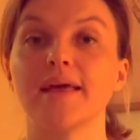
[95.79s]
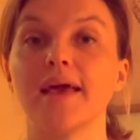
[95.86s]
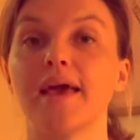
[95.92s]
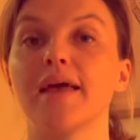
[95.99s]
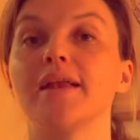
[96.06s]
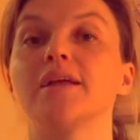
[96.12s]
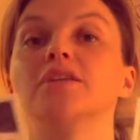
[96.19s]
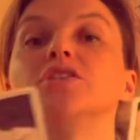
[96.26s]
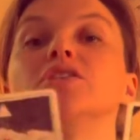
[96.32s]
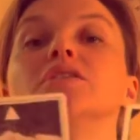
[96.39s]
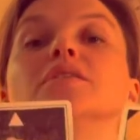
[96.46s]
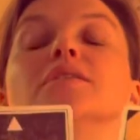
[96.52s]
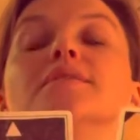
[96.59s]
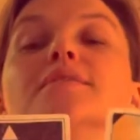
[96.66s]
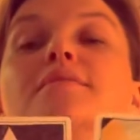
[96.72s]

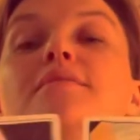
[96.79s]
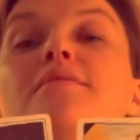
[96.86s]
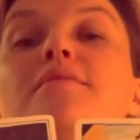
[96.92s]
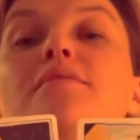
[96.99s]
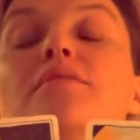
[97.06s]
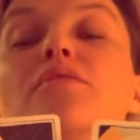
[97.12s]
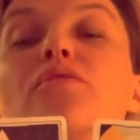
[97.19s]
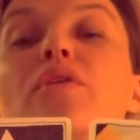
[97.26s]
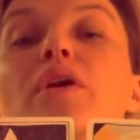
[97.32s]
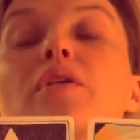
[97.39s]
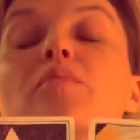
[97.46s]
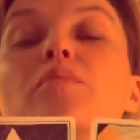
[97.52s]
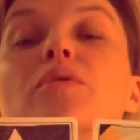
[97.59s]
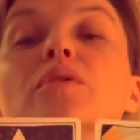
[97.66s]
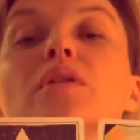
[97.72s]
energy. This is
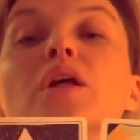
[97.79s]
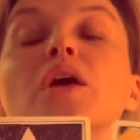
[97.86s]
incredible.